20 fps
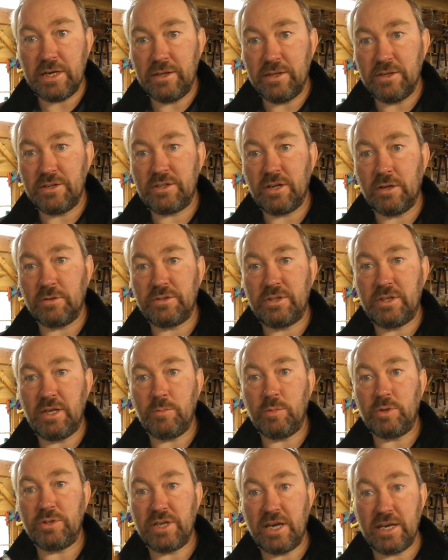in the salt, and then
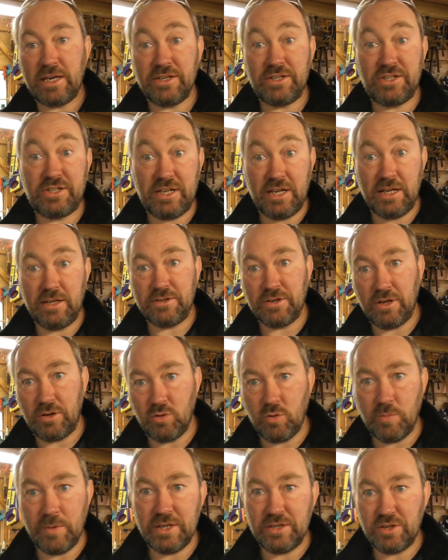we'll take a still as I
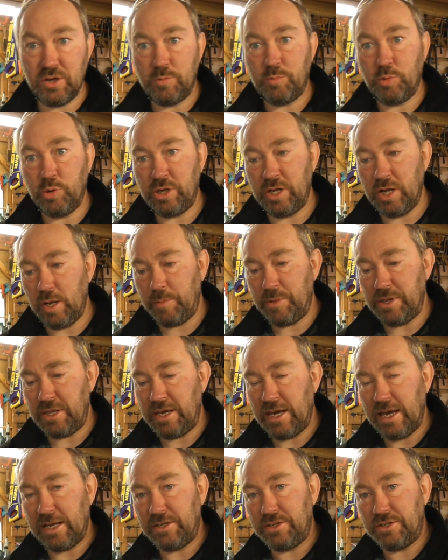normally do, put it up at
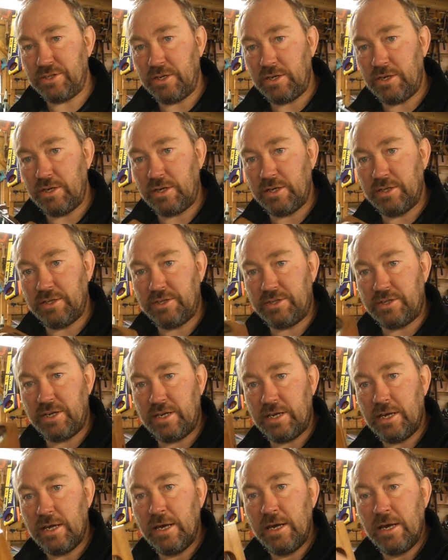the end so you can
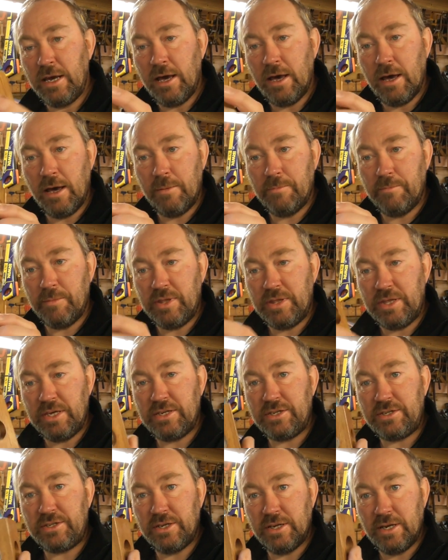see
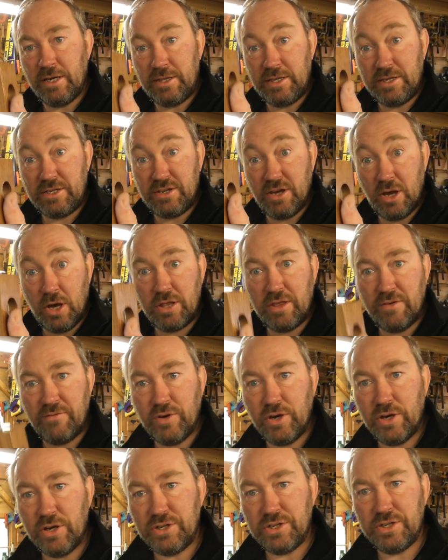this other
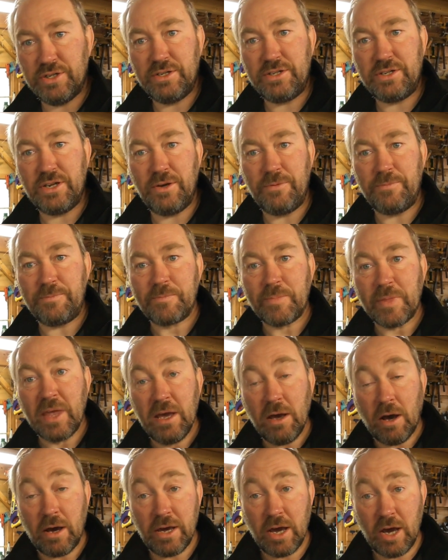version. So
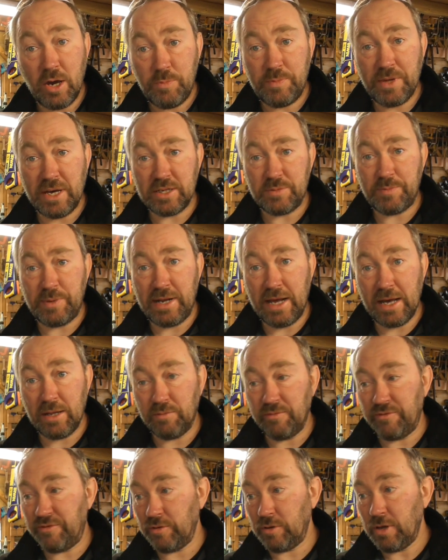I hope that's been
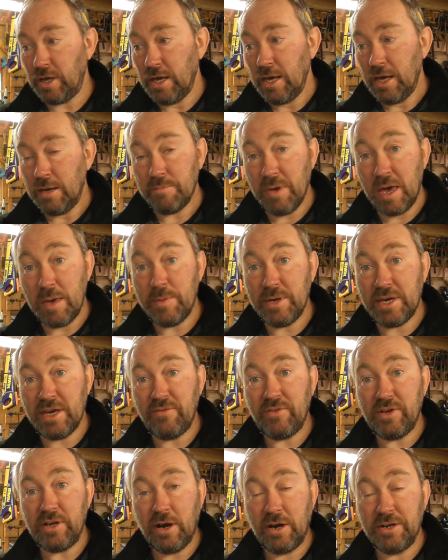helpful. Maybe give
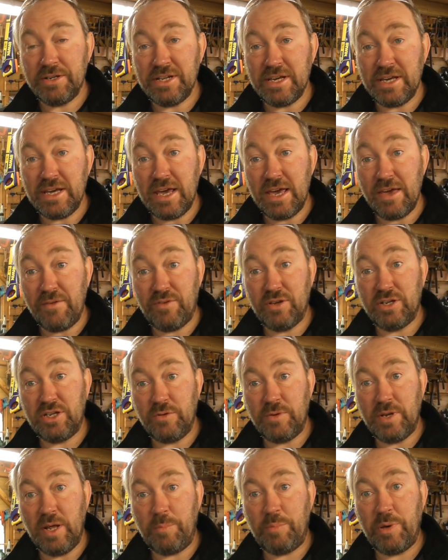you an idea. If you're
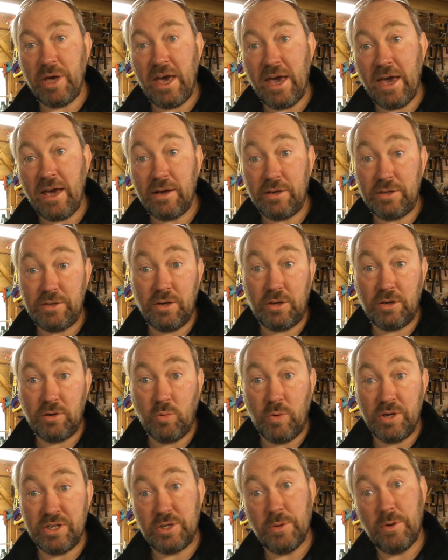doing a pair, you could
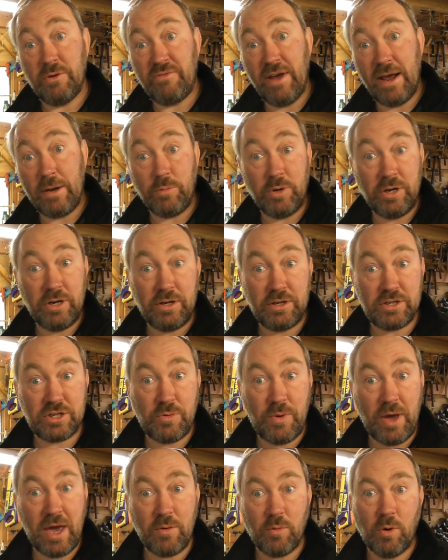always do a round one and a
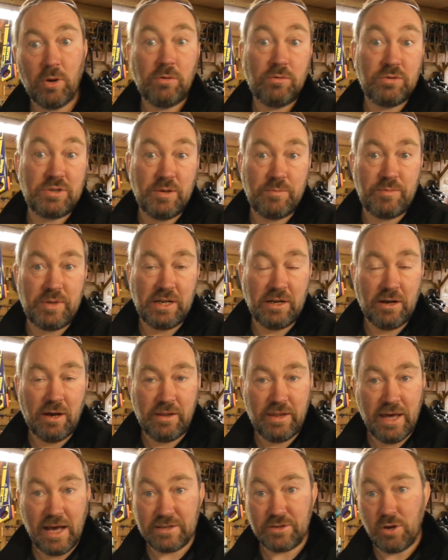square one, or something like
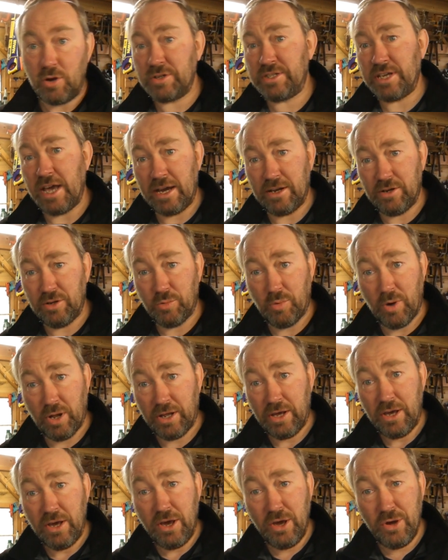that, octagonal one,
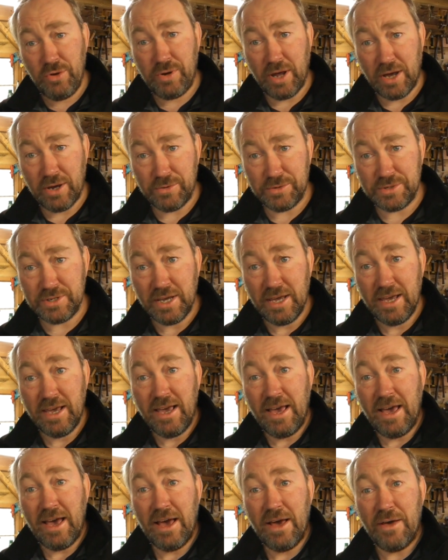who knows.
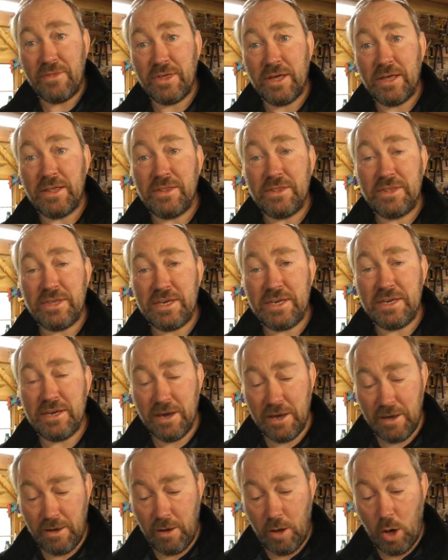
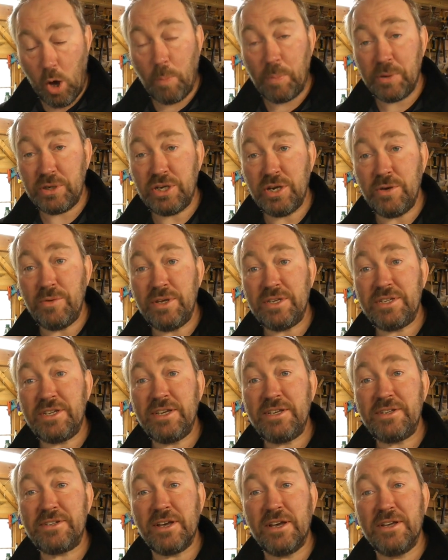The
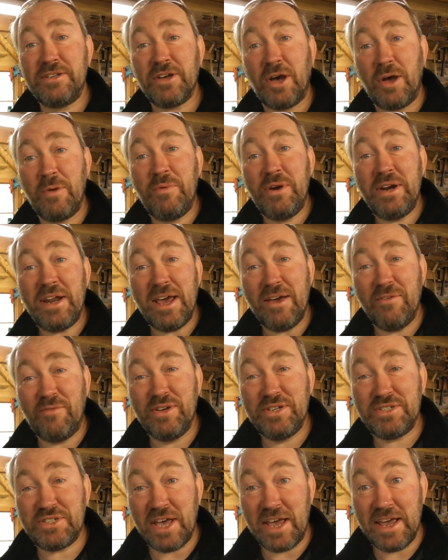opportunities, as I'm renowned
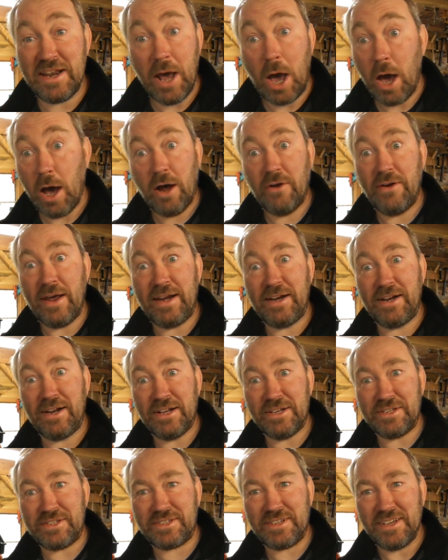for saying, are
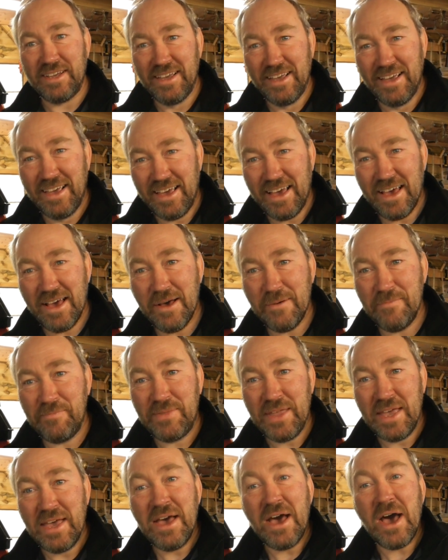endless.
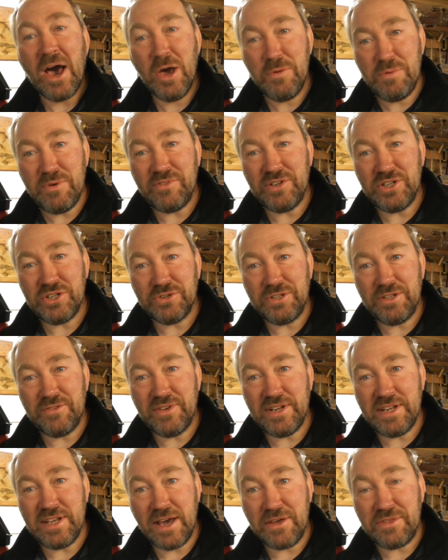Hope you've enjoyed the
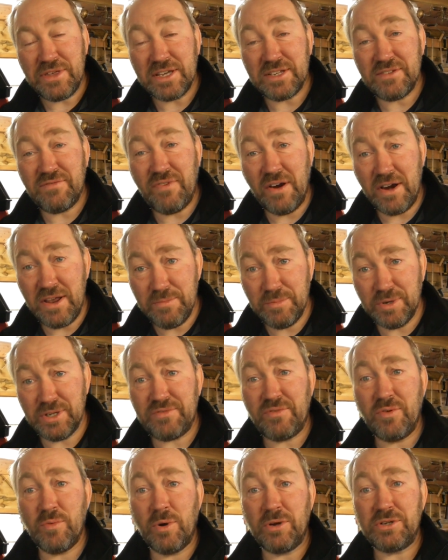video. Thanks very much
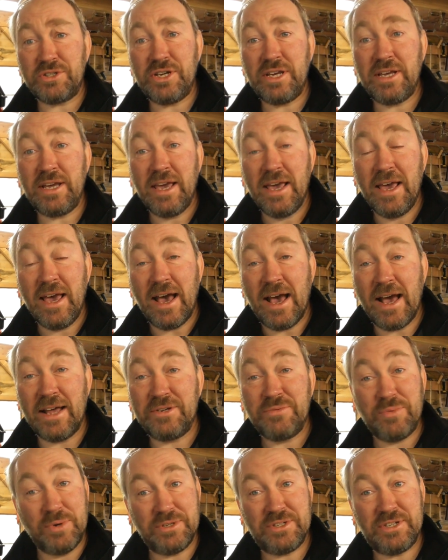for watching, and
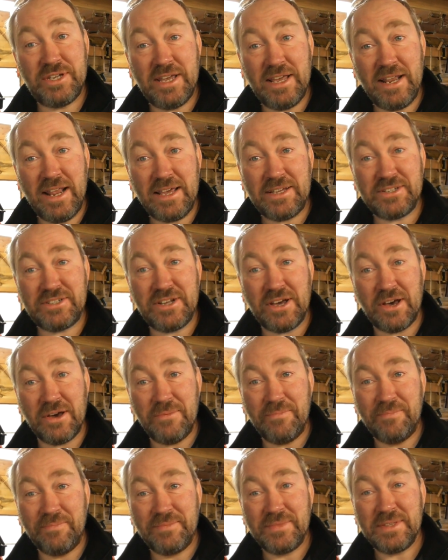we'll see you next
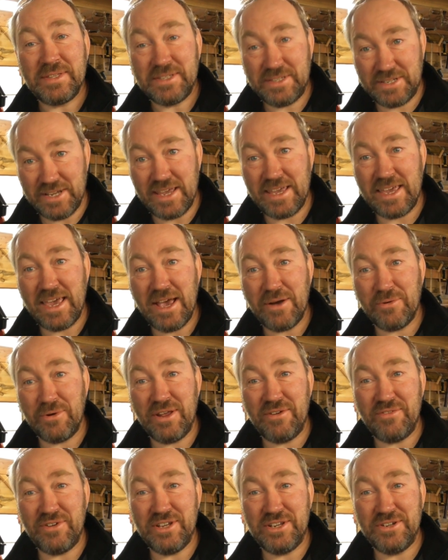time. Take care
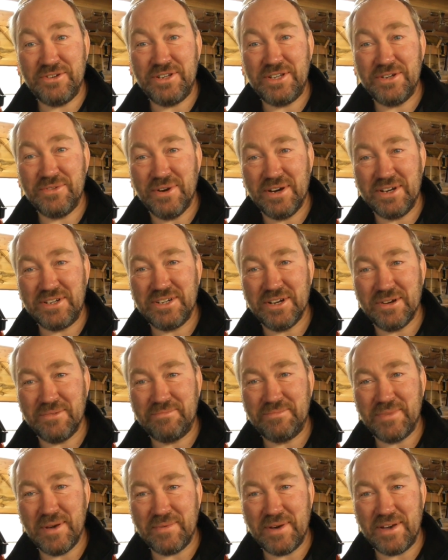whatever you do in your workshop.
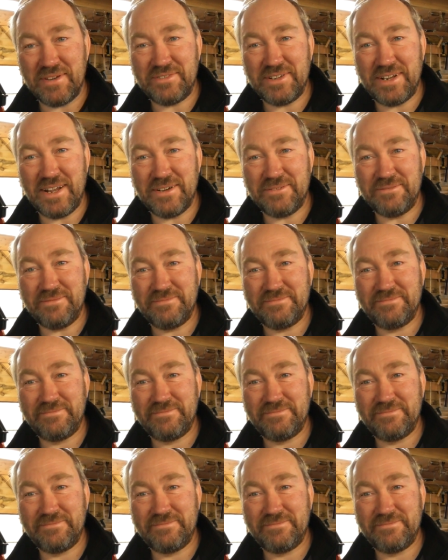Bye bye for now.